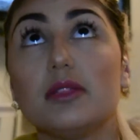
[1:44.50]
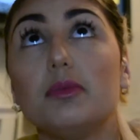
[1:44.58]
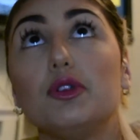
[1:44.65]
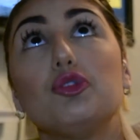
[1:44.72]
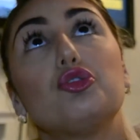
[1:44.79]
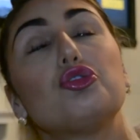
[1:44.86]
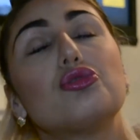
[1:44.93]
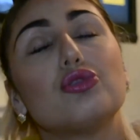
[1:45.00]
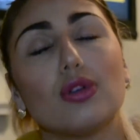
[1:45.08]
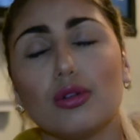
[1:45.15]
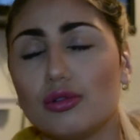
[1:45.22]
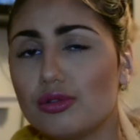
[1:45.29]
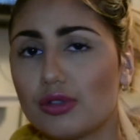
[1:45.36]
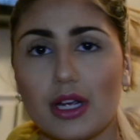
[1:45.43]
been
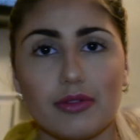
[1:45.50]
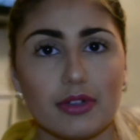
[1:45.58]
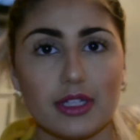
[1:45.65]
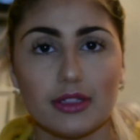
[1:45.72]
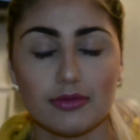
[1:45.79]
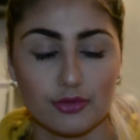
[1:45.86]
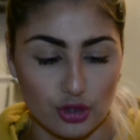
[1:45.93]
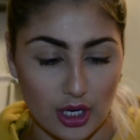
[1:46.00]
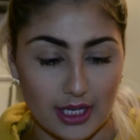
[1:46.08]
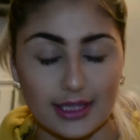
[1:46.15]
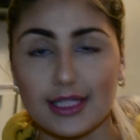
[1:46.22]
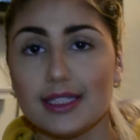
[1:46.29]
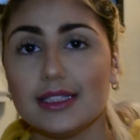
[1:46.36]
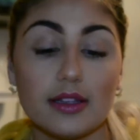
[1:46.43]
so dry
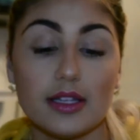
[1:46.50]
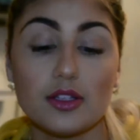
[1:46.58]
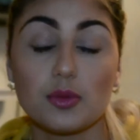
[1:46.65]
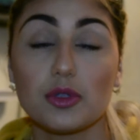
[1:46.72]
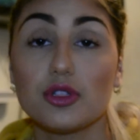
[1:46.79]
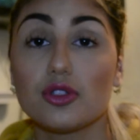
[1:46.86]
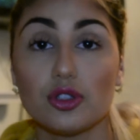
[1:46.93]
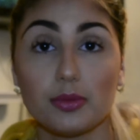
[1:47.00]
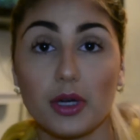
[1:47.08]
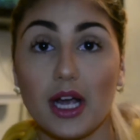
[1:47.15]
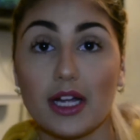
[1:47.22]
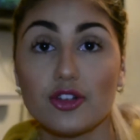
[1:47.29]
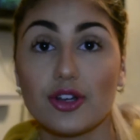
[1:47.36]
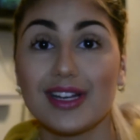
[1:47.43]
lately. This one's super
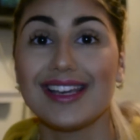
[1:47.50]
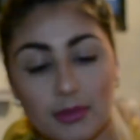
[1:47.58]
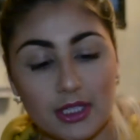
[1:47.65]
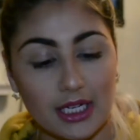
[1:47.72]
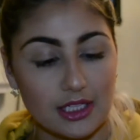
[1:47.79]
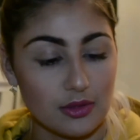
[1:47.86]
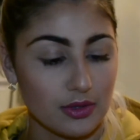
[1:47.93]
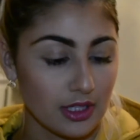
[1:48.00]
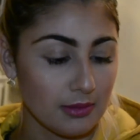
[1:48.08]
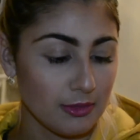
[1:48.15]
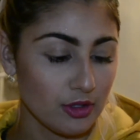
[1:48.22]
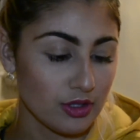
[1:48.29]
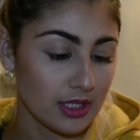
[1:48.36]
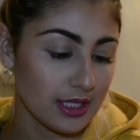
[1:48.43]
hydrating. The next one that
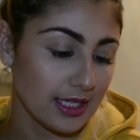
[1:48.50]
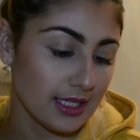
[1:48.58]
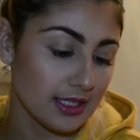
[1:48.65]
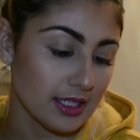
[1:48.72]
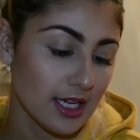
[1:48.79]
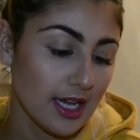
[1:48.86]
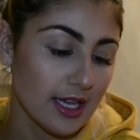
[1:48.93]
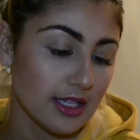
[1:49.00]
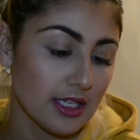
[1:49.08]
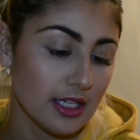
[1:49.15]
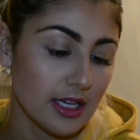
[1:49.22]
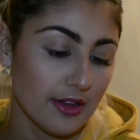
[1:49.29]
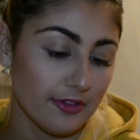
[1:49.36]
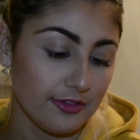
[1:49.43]
I'm using is
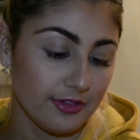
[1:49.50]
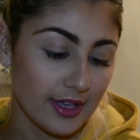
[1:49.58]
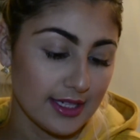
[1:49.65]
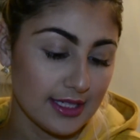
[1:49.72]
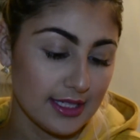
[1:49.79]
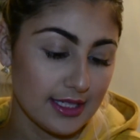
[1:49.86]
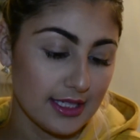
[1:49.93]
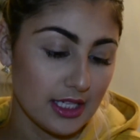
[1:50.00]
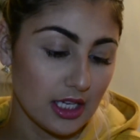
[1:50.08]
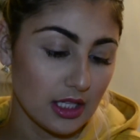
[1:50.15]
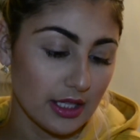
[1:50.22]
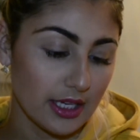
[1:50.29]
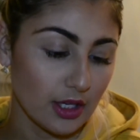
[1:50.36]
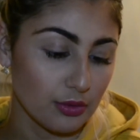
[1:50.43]
the
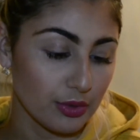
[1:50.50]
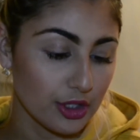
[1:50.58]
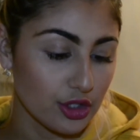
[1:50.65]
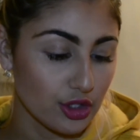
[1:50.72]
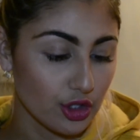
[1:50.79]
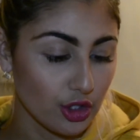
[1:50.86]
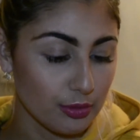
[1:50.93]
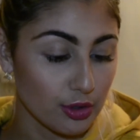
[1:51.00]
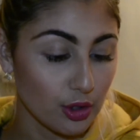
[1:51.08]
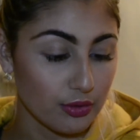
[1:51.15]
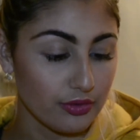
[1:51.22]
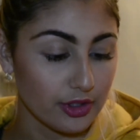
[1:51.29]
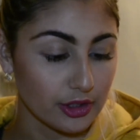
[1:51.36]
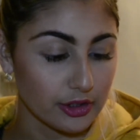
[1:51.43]
Fenty like Original Pro
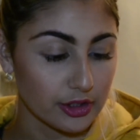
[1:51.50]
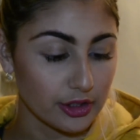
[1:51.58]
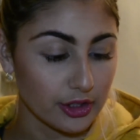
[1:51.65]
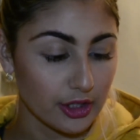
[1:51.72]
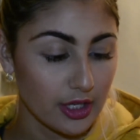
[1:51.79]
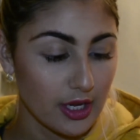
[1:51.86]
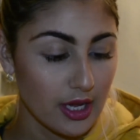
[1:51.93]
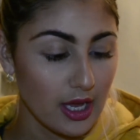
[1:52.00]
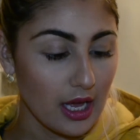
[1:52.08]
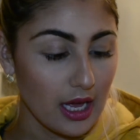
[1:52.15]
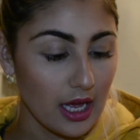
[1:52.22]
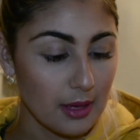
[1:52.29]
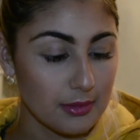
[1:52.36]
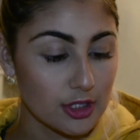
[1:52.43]
Filter
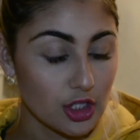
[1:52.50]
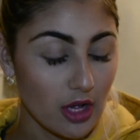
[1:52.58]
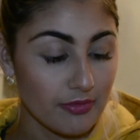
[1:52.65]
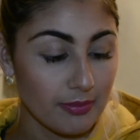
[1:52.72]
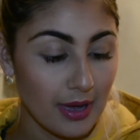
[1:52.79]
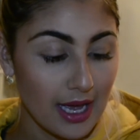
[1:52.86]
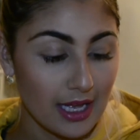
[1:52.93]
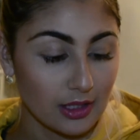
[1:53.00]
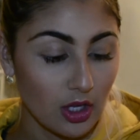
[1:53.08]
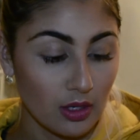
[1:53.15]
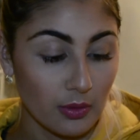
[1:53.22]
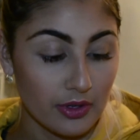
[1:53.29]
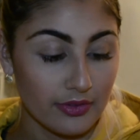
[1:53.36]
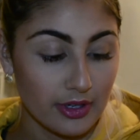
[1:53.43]
Soft Matte
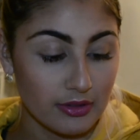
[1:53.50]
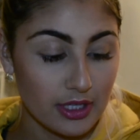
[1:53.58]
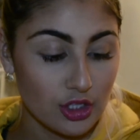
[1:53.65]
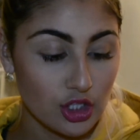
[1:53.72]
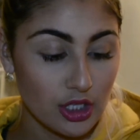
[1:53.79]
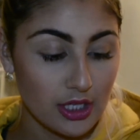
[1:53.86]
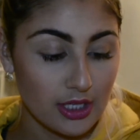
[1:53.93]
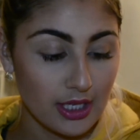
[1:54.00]
Longwear Foundation